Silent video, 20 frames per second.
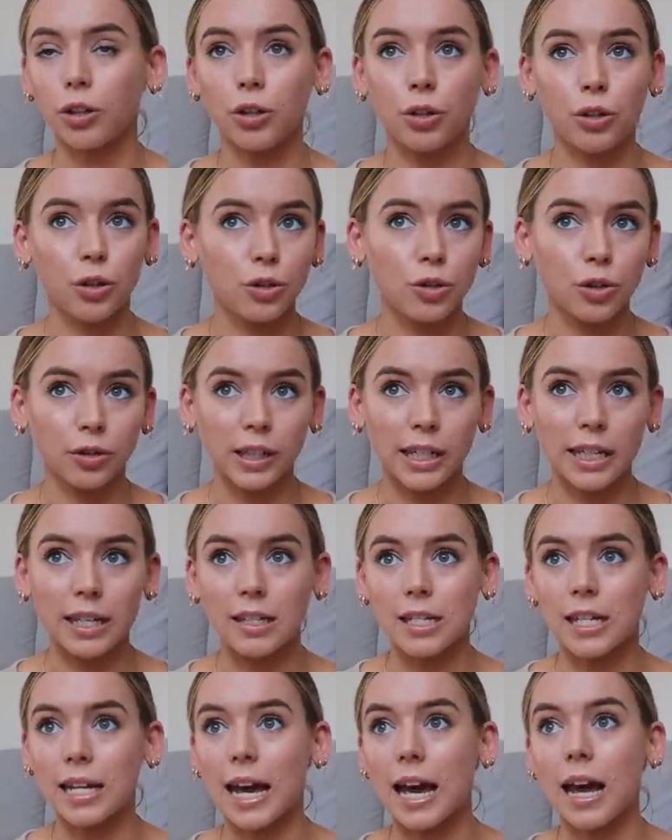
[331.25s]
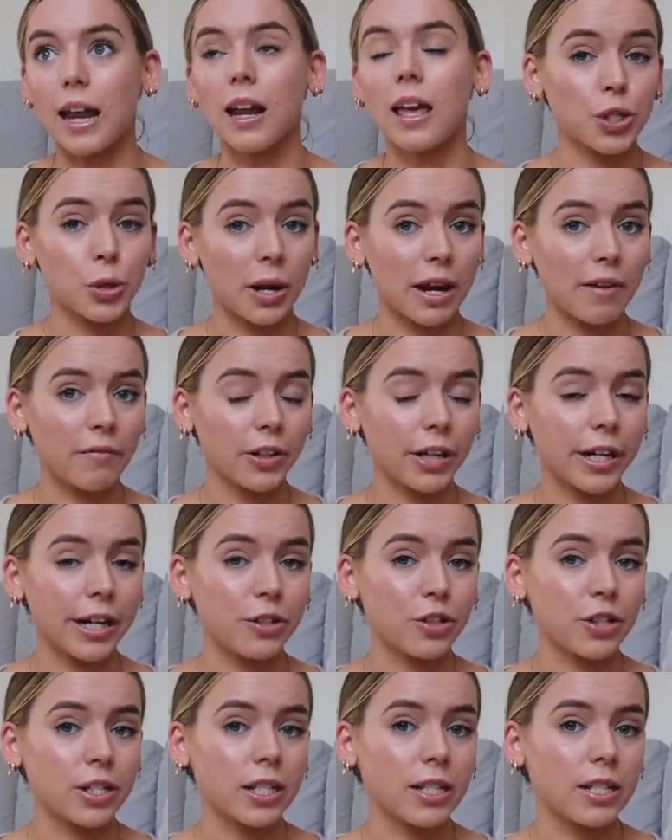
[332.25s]
huge on the internet, so I am very
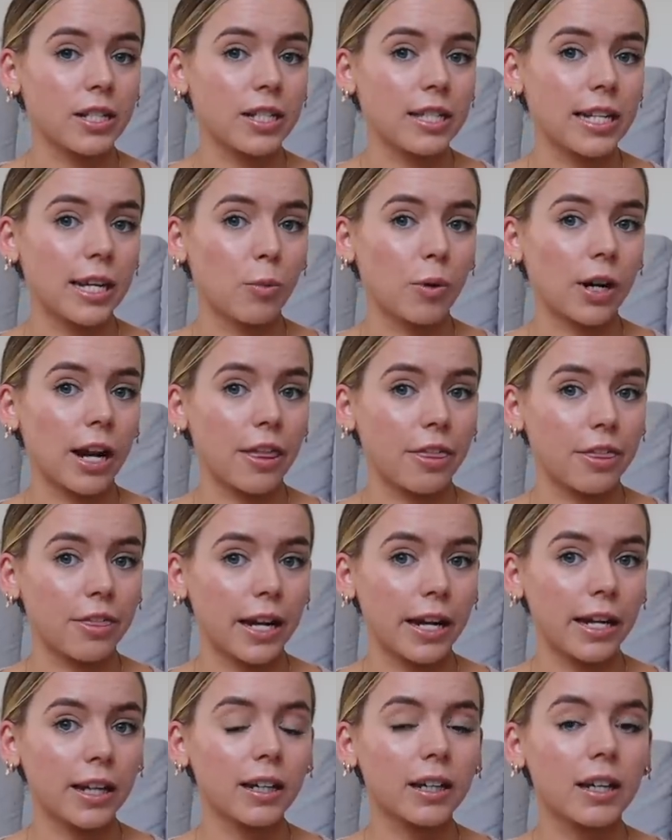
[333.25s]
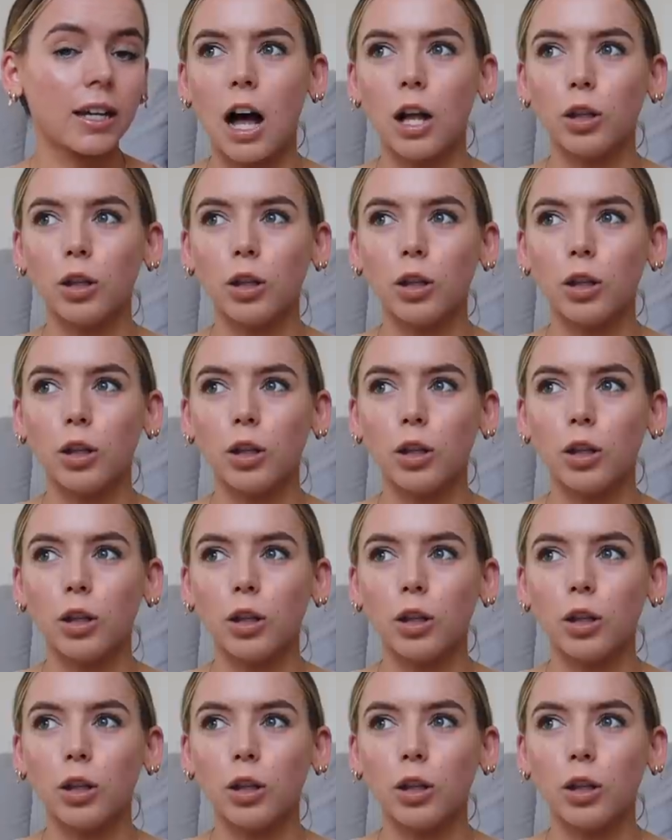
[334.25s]
interested to see what I think.